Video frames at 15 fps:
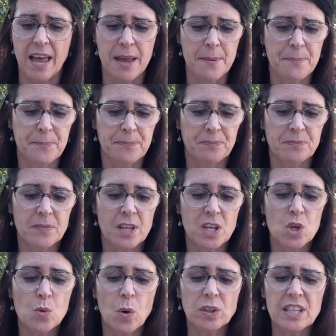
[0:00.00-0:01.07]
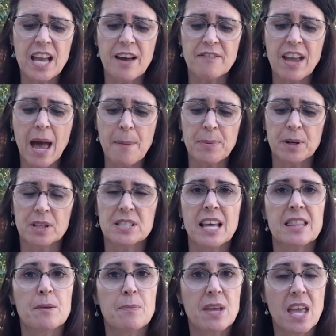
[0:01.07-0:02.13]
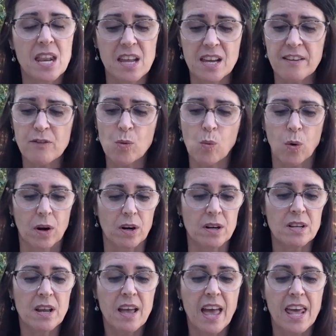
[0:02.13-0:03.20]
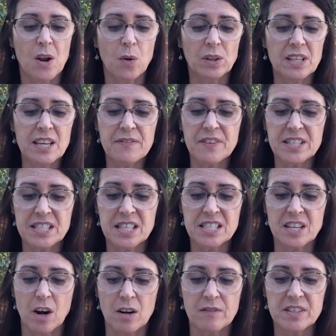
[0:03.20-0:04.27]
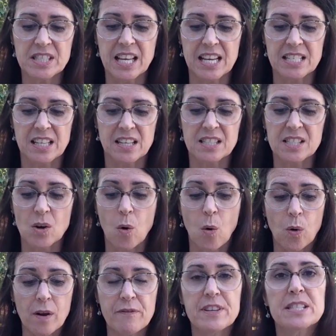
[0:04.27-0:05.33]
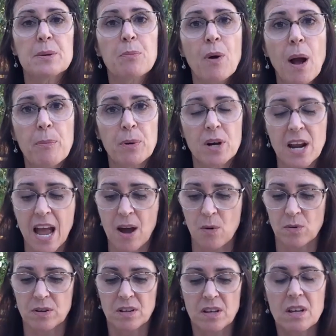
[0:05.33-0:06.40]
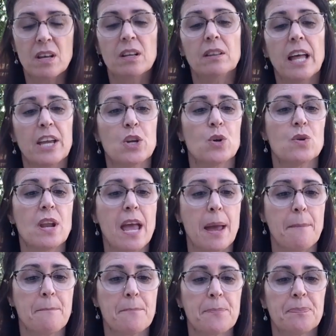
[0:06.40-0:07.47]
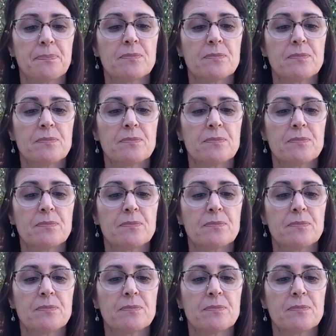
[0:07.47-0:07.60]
a. You only have capitals at the beginning of a word, and only if it's the start of a sentence or if it's a proper noun, like your name.